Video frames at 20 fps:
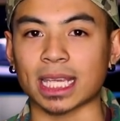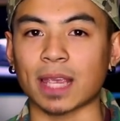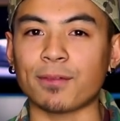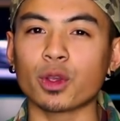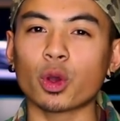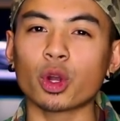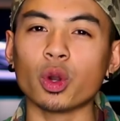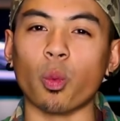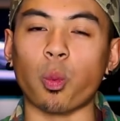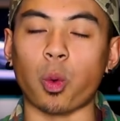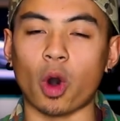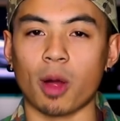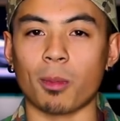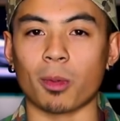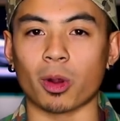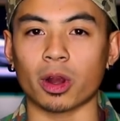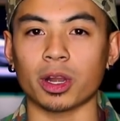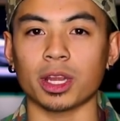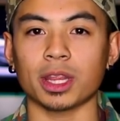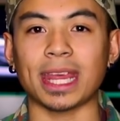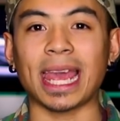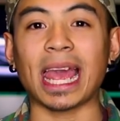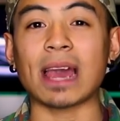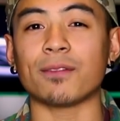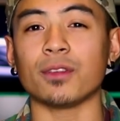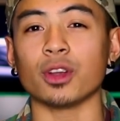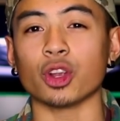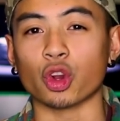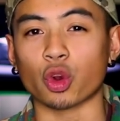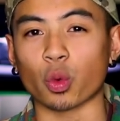Like if you go to Walmart, they
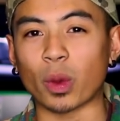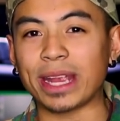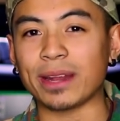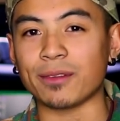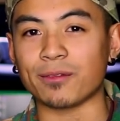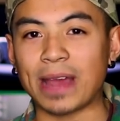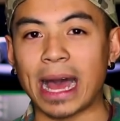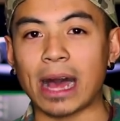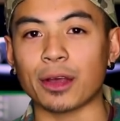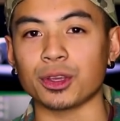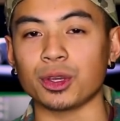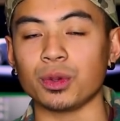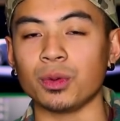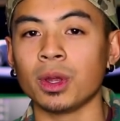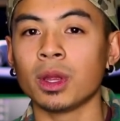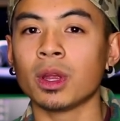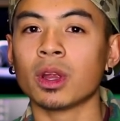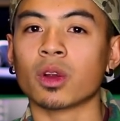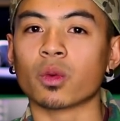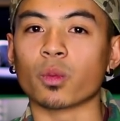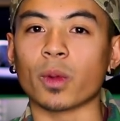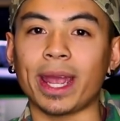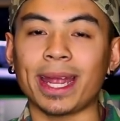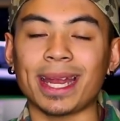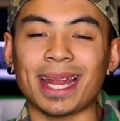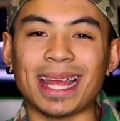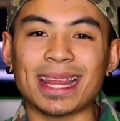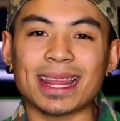have great value, right?